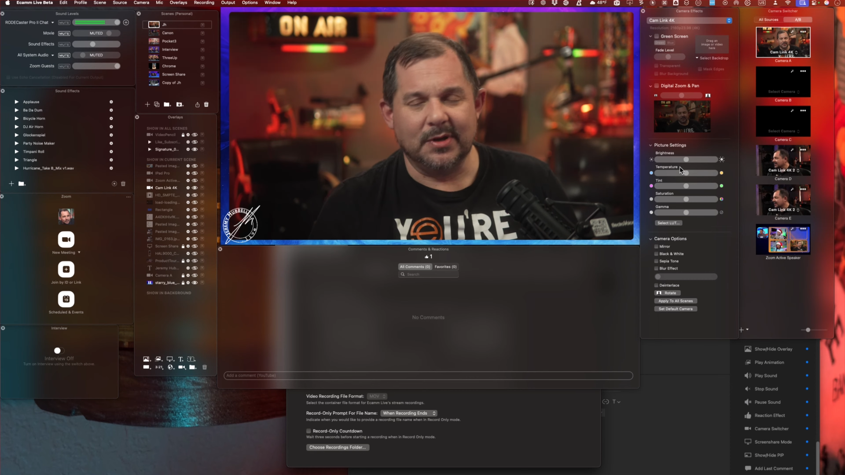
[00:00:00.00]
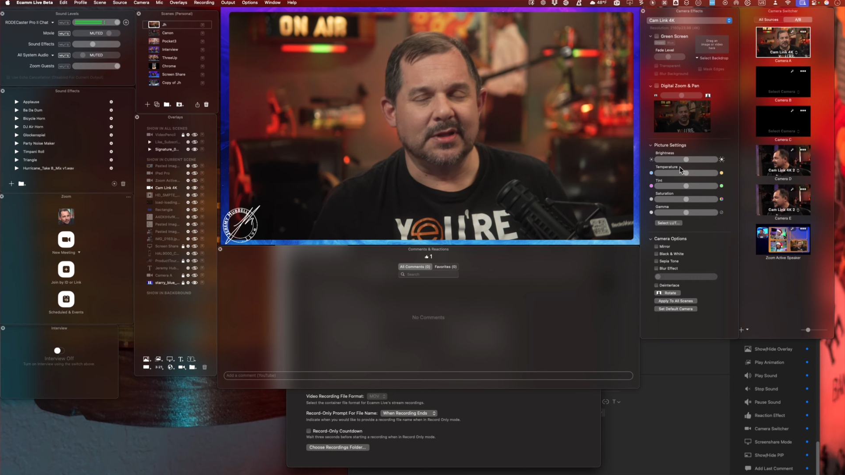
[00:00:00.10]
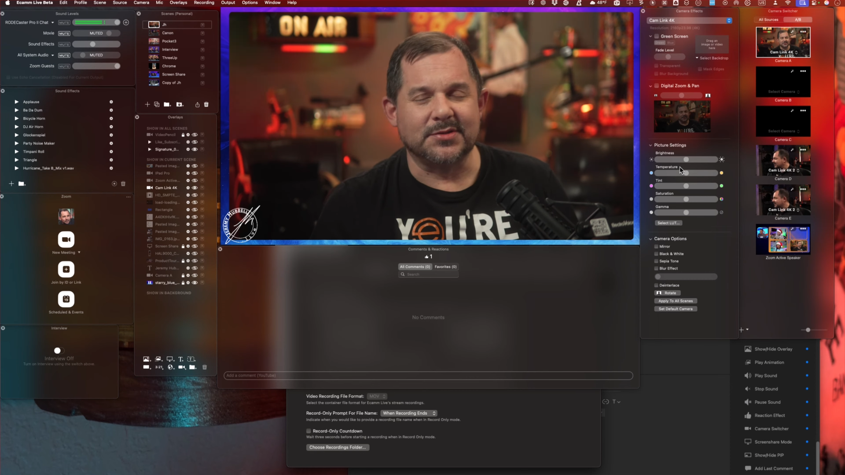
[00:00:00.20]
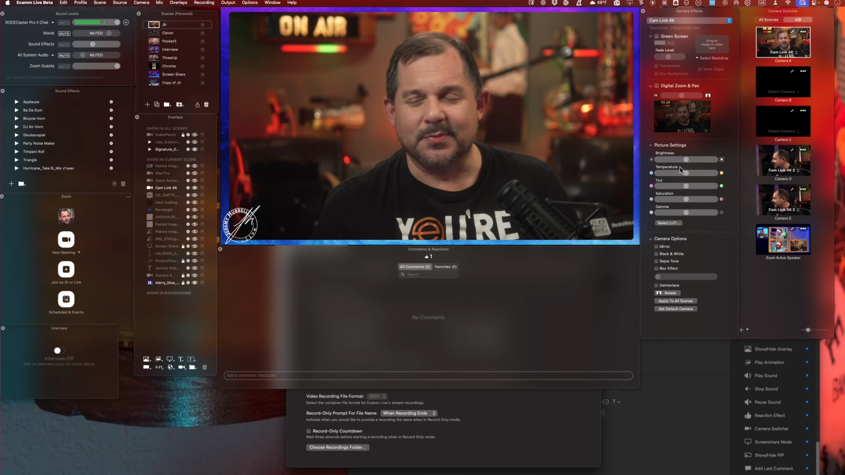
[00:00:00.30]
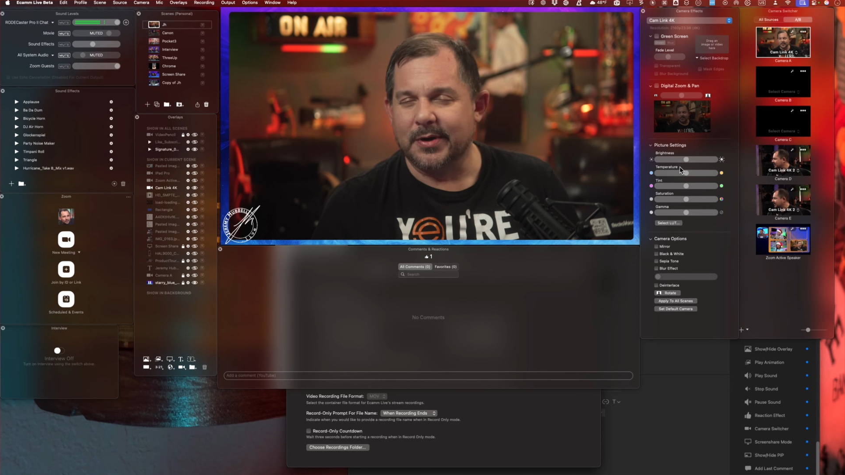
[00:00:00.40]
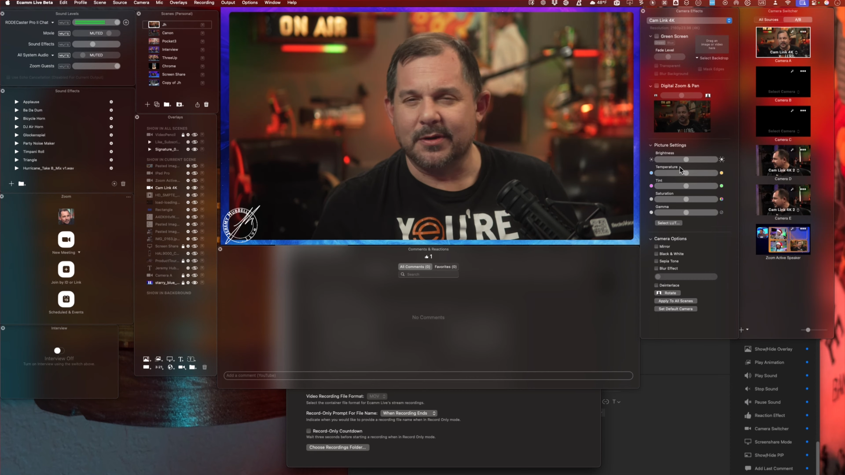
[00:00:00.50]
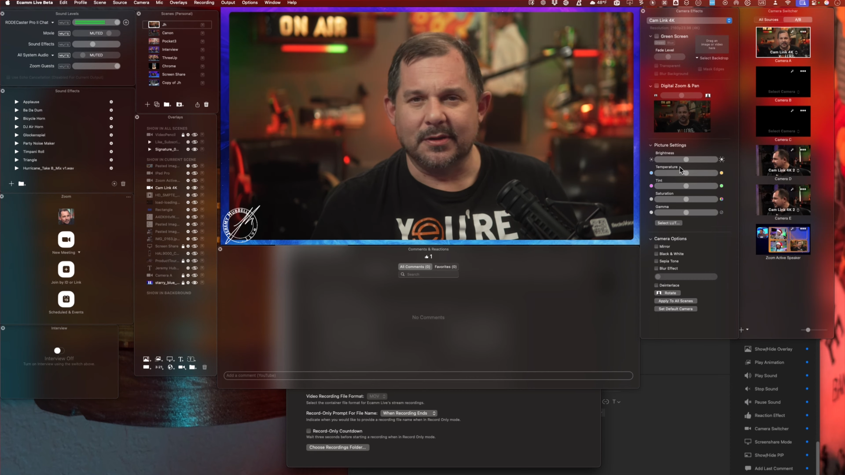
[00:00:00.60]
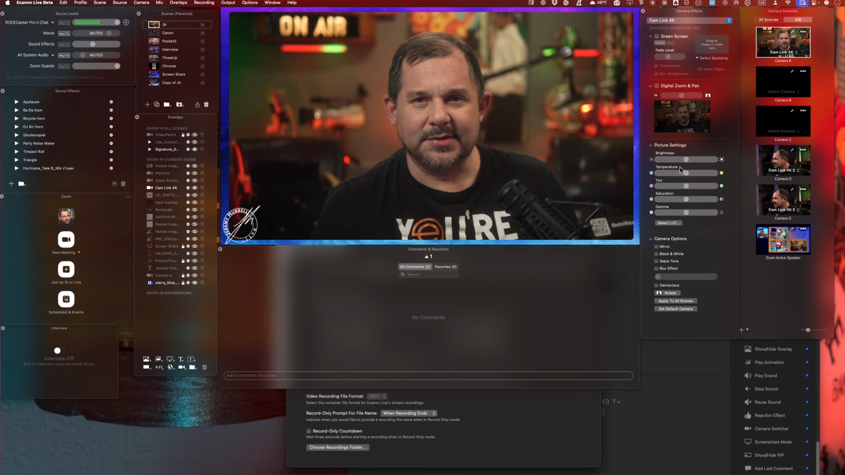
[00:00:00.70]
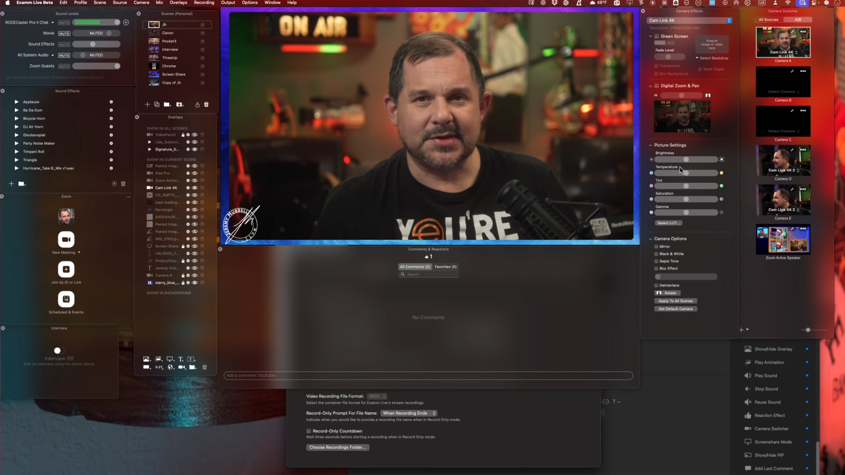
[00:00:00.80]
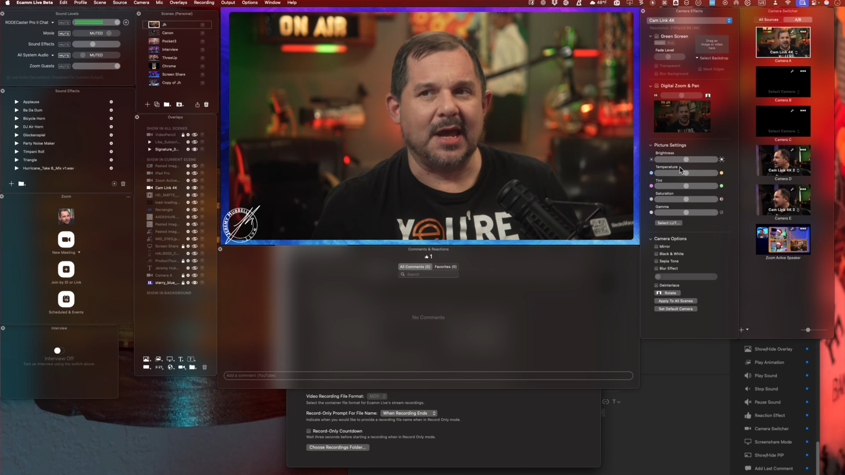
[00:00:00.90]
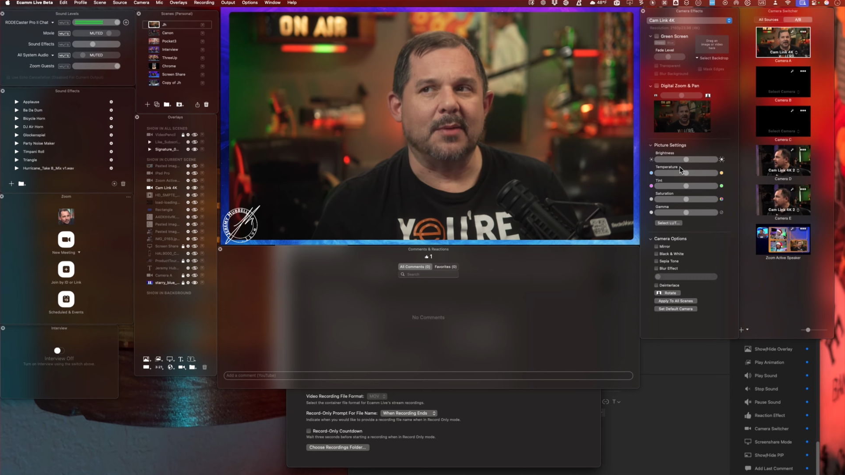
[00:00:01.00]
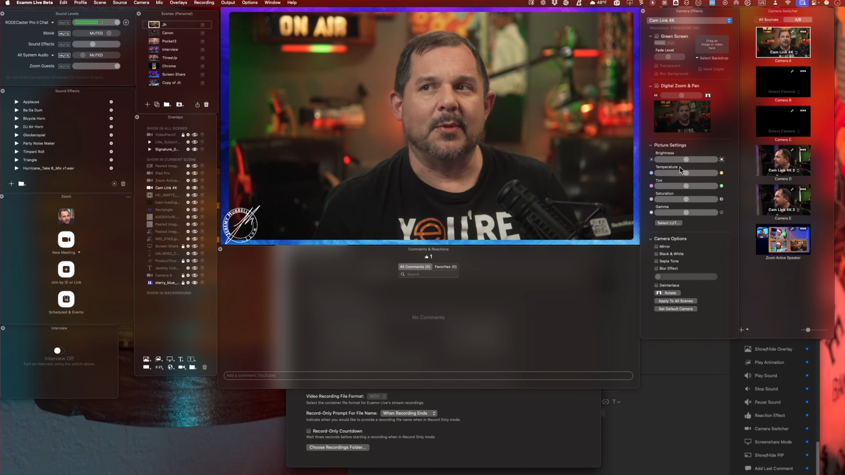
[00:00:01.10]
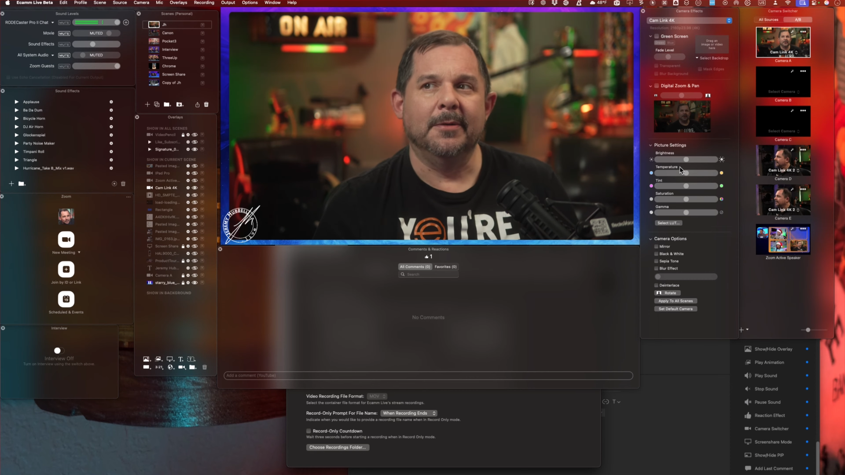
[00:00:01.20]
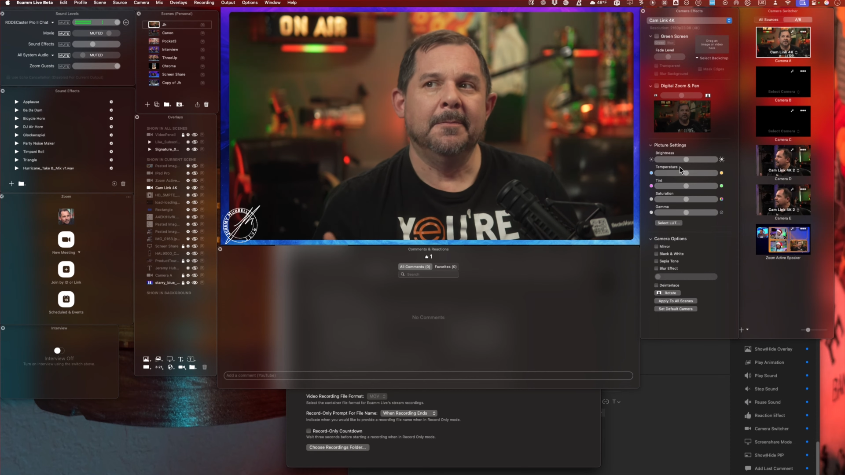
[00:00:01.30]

that's a mirrorless camera,